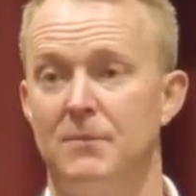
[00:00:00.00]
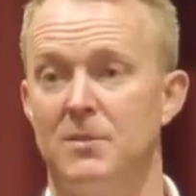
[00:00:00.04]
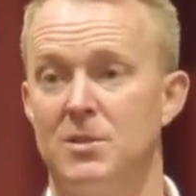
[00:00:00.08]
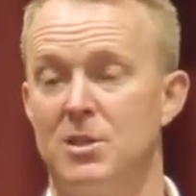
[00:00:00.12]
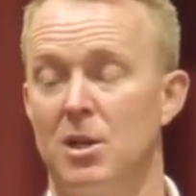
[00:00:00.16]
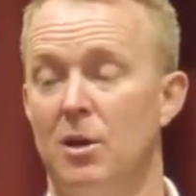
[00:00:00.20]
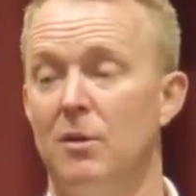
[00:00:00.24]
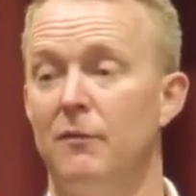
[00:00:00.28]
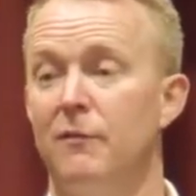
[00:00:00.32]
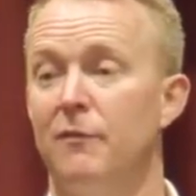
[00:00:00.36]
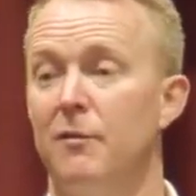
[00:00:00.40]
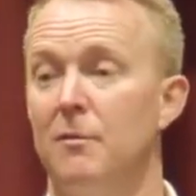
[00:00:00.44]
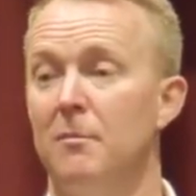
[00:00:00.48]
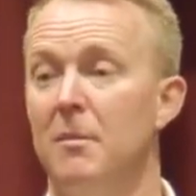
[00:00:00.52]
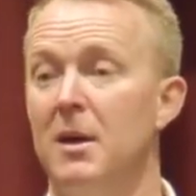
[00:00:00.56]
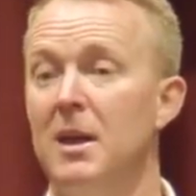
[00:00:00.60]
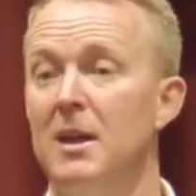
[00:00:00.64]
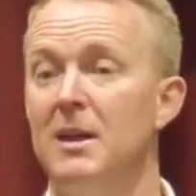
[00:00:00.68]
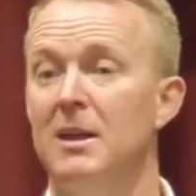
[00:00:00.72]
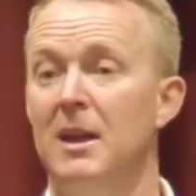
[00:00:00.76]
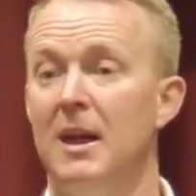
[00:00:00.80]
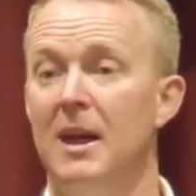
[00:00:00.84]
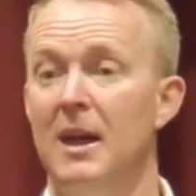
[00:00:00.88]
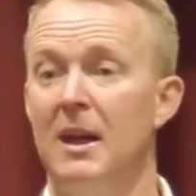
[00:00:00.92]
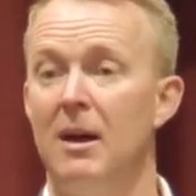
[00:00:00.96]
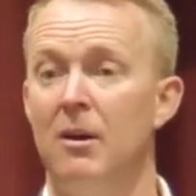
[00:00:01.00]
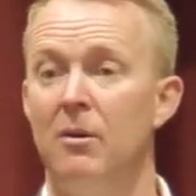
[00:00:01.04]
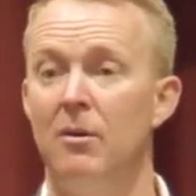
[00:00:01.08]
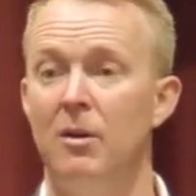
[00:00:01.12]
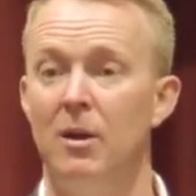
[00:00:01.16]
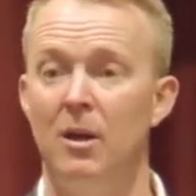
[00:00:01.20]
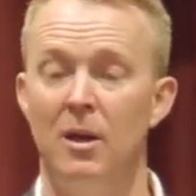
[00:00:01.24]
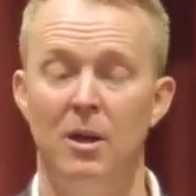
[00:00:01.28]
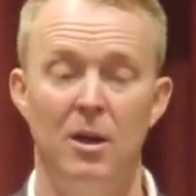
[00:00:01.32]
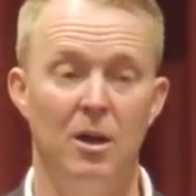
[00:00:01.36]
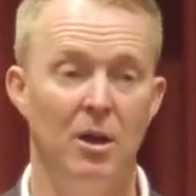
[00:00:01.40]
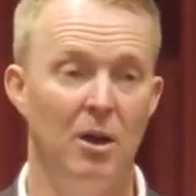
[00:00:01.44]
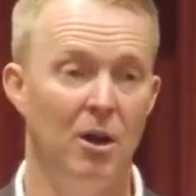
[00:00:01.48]
So for me now,
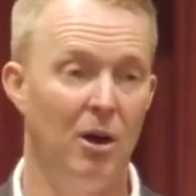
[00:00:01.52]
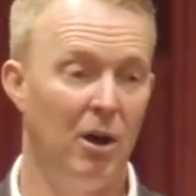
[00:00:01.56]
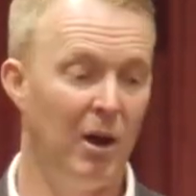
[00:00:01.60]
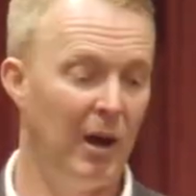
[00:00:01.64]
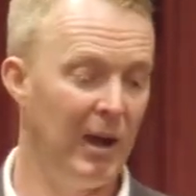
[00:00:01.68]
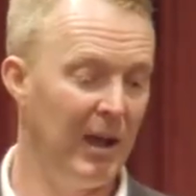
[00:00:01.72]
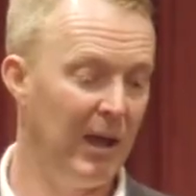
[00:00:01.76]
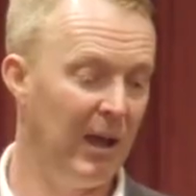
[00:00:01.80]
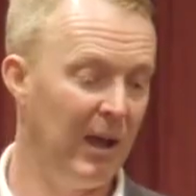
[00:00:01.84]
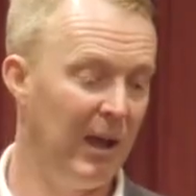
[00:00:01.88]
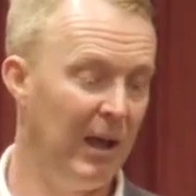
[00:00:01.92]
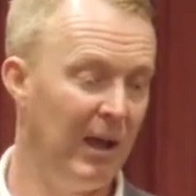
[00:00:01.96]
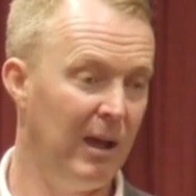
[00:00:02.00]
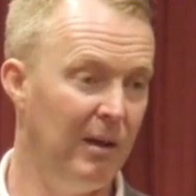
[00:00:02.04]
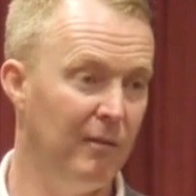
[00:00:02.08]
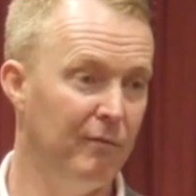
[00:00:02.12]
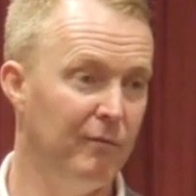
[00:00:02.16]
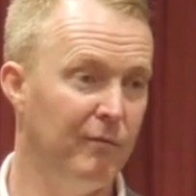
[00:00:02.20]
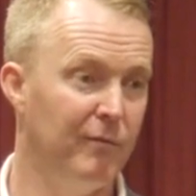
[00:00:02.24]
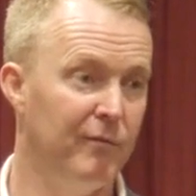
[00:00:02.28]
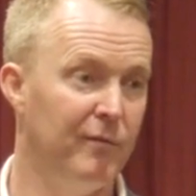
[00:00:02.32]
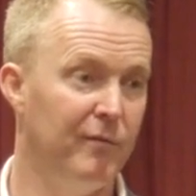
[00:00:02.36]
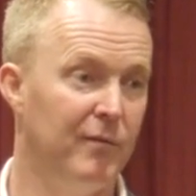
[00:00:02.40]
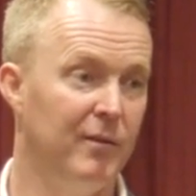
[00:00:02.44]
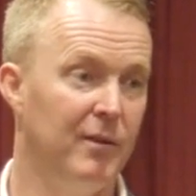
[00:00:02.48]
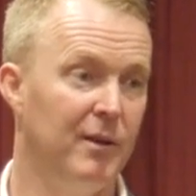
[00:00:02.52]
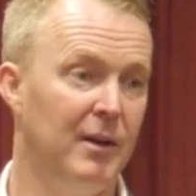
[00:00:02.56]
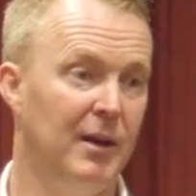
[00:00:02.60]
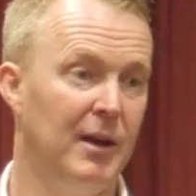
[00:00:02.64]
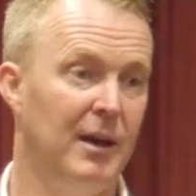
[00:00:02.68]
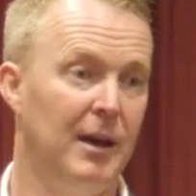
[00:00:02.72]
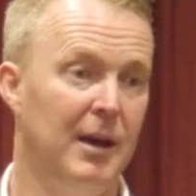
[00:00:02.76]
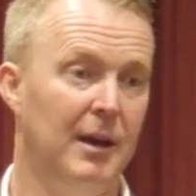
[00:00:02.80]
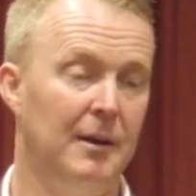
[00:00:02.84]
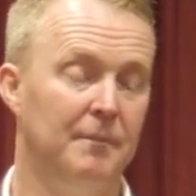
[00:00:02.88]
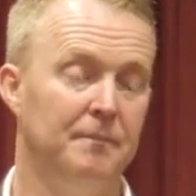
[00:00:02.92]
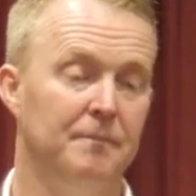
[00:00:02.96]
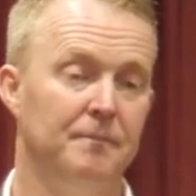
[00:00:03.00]
I have
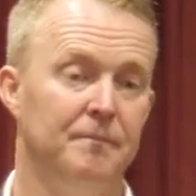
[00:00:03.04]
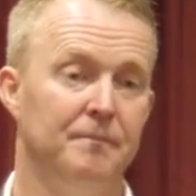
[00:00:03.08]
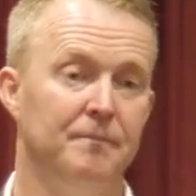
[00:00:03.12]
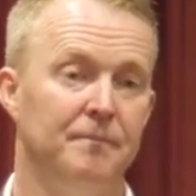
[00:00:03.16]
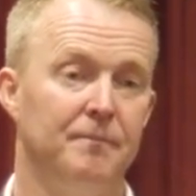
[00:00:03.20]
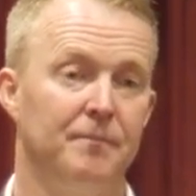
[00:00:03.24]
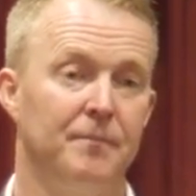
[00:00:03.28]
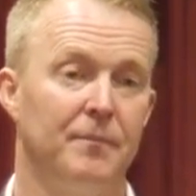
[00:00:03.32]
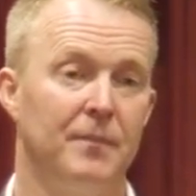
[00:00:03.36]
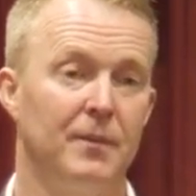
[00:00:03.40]
um,